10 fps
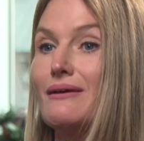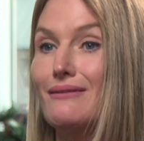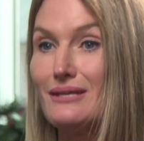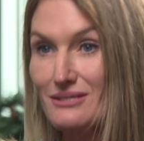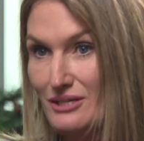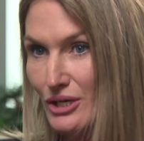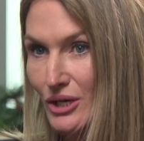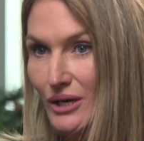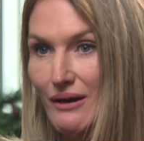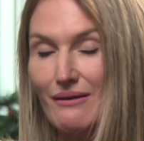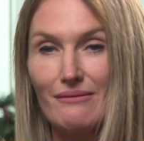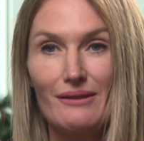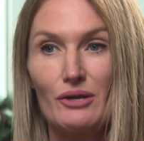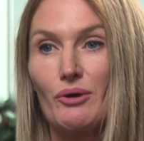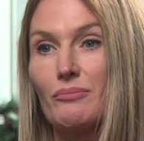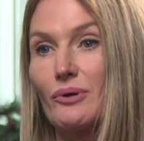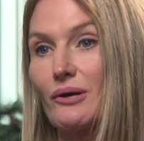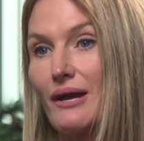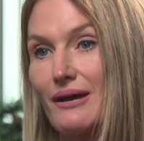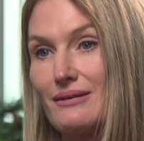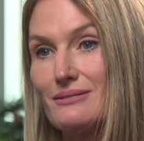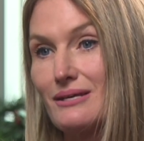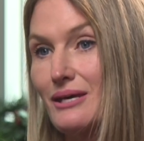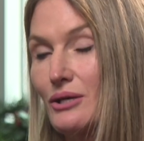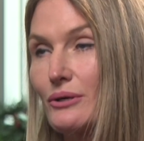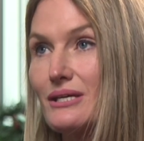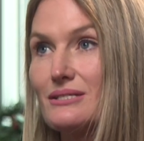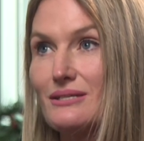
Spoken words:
This year, that number has increased.